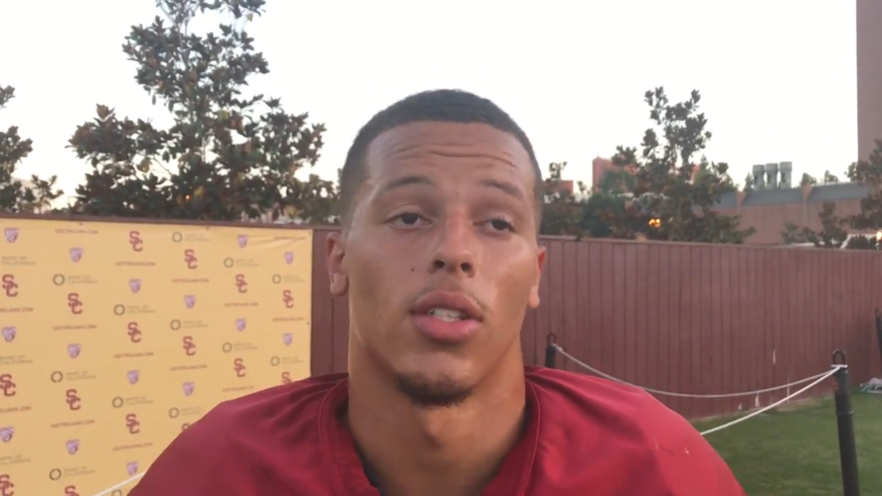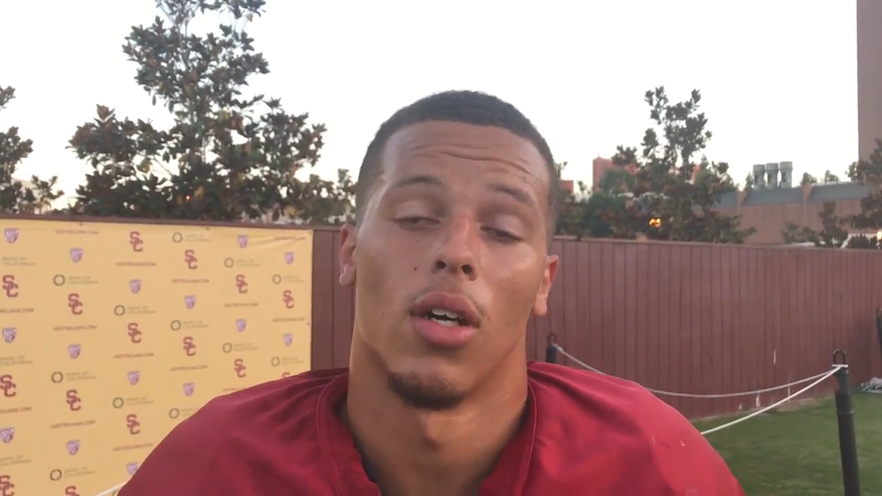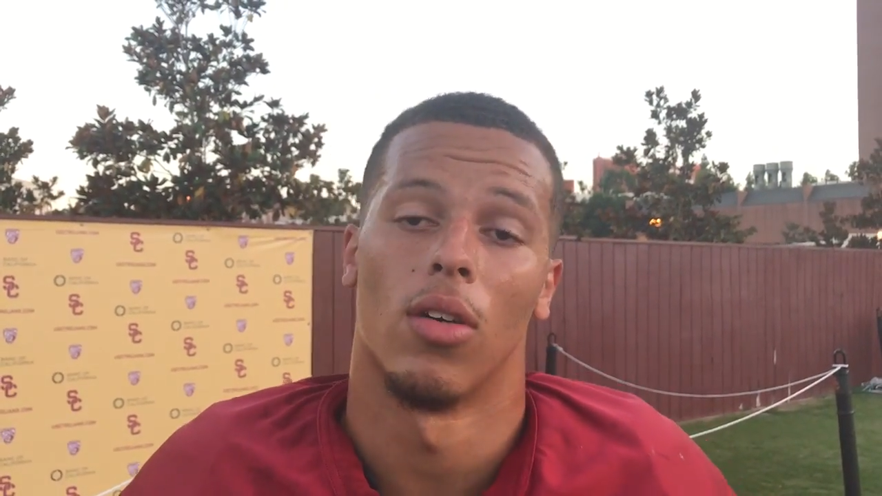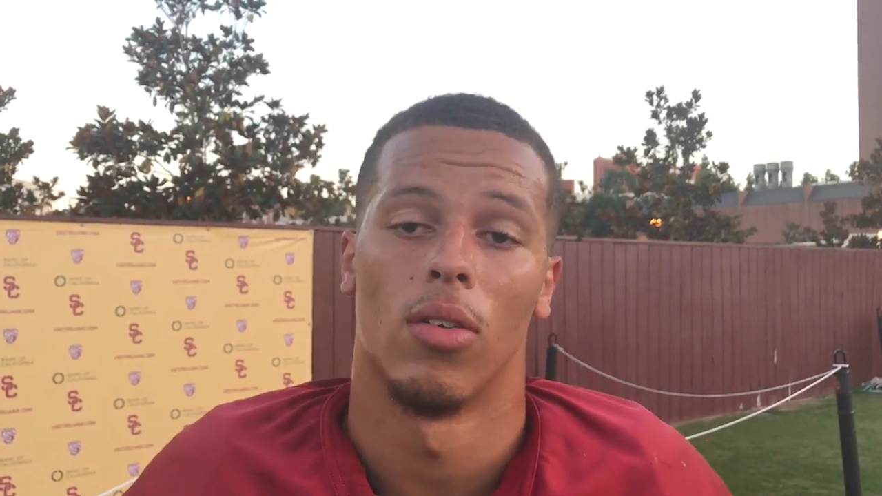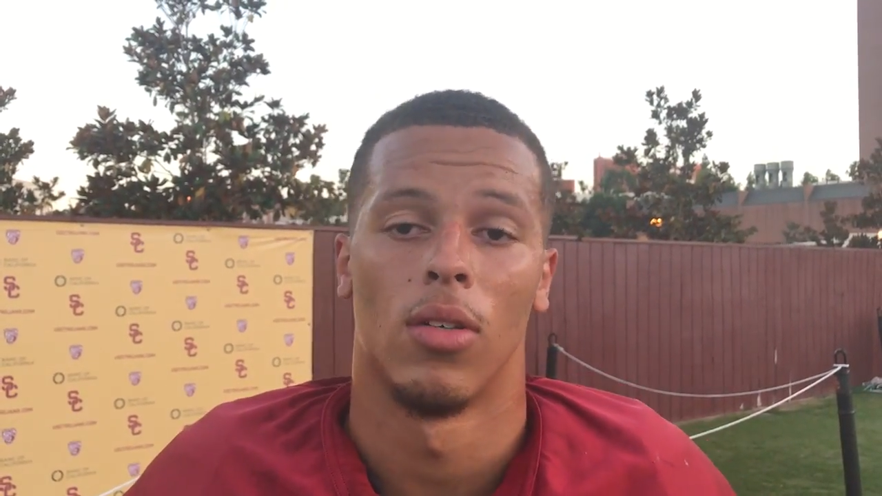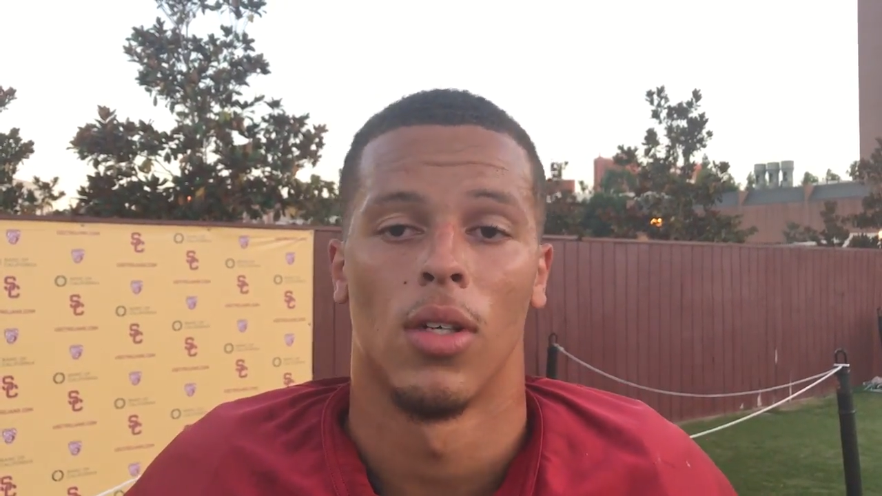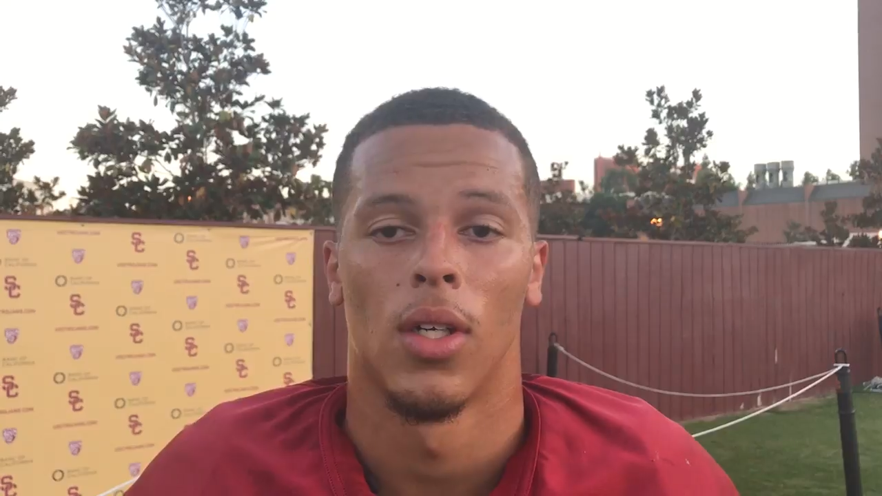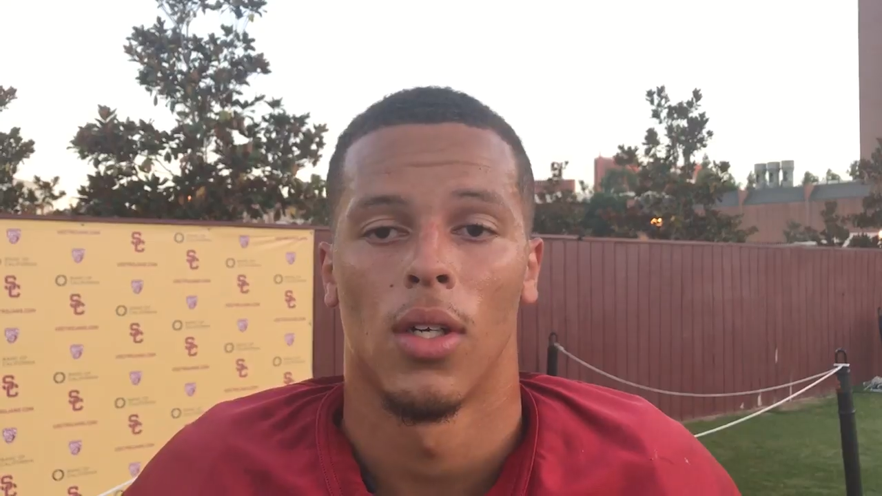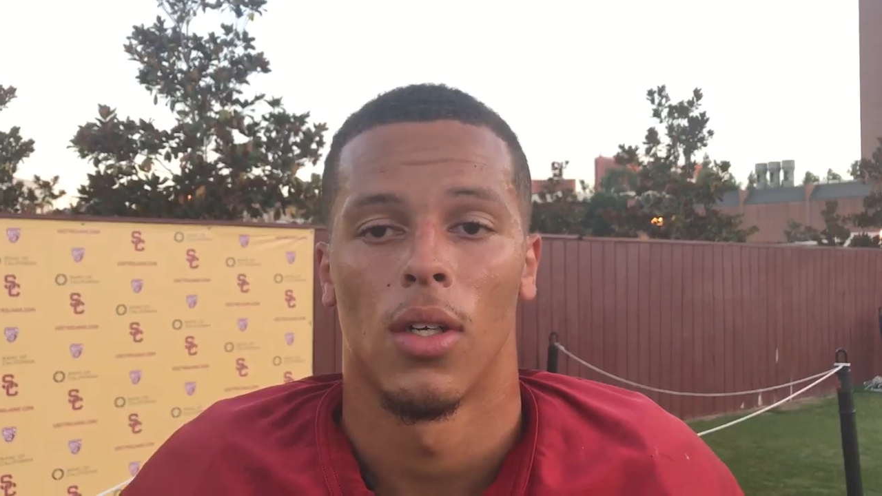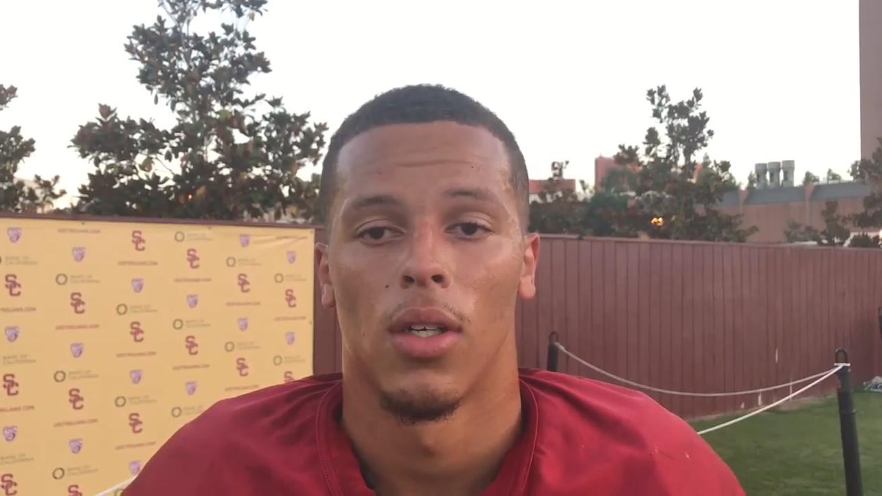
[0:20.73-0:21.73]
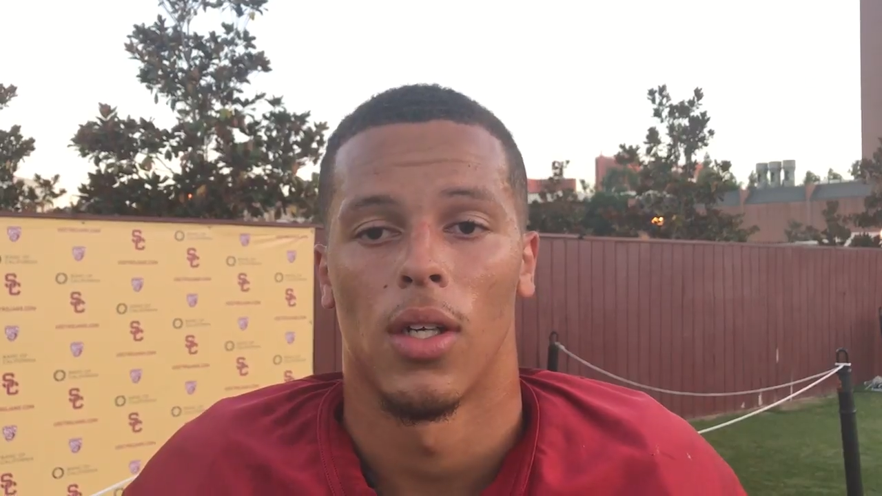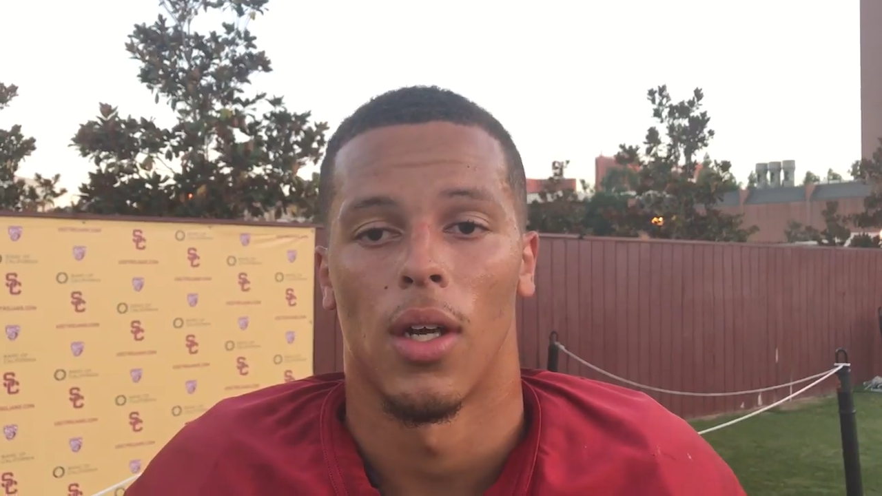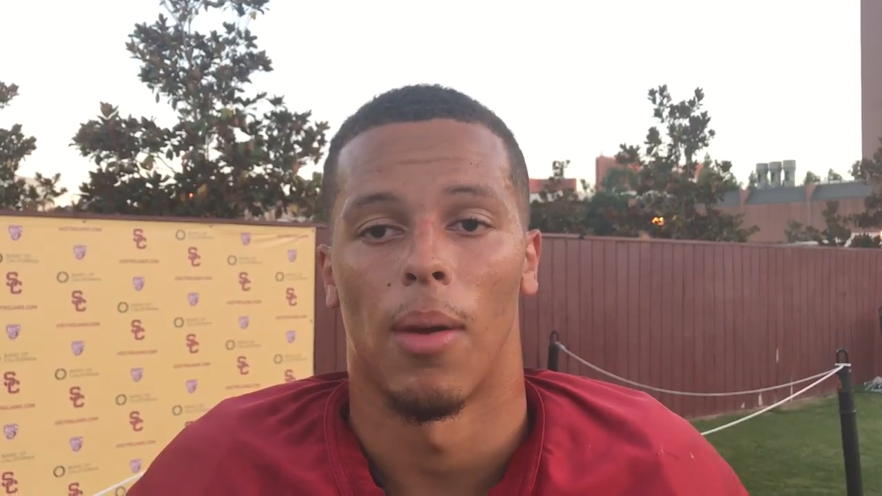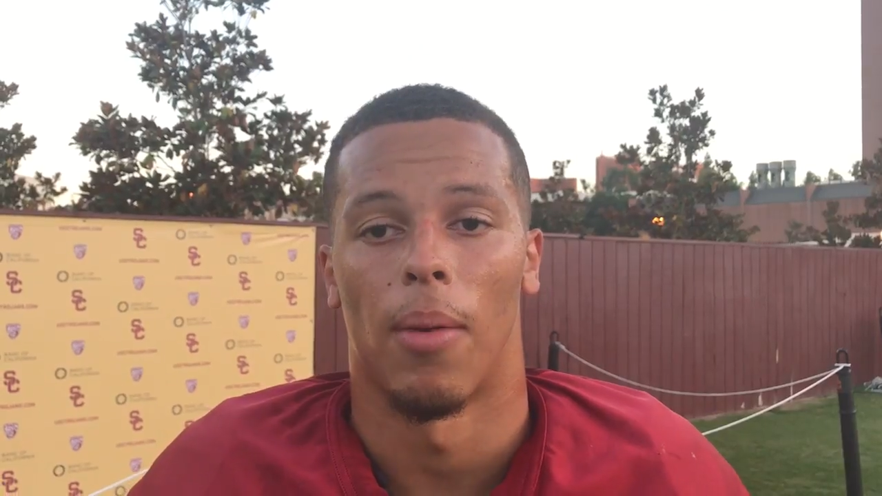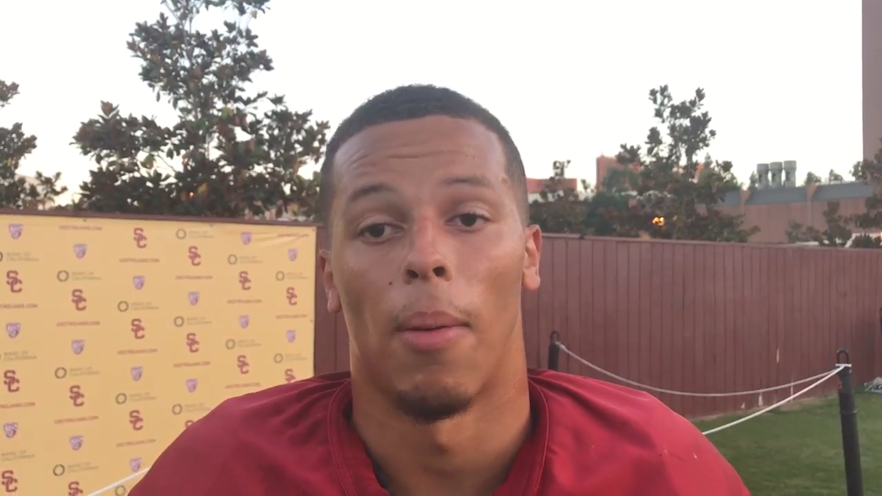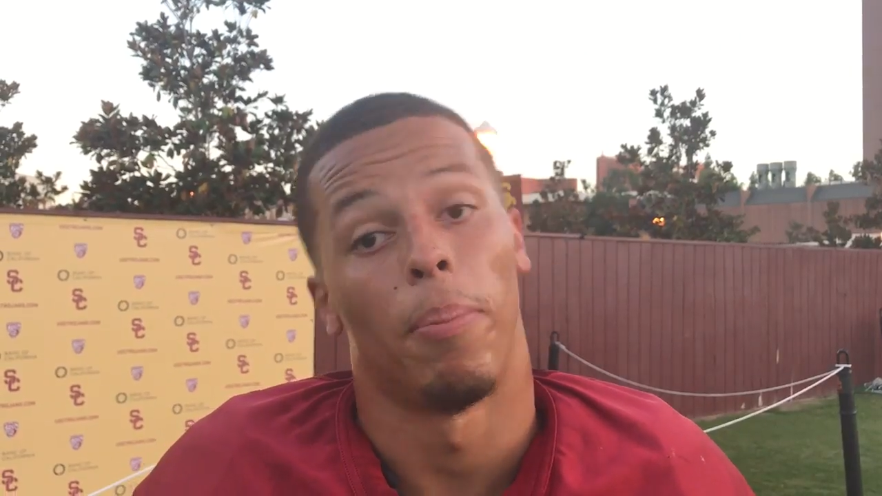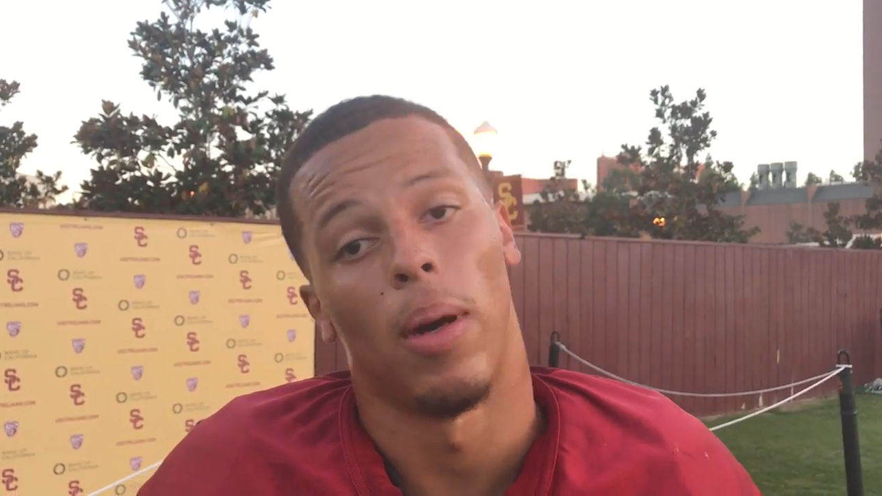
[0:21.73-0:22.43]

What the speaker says: So I'm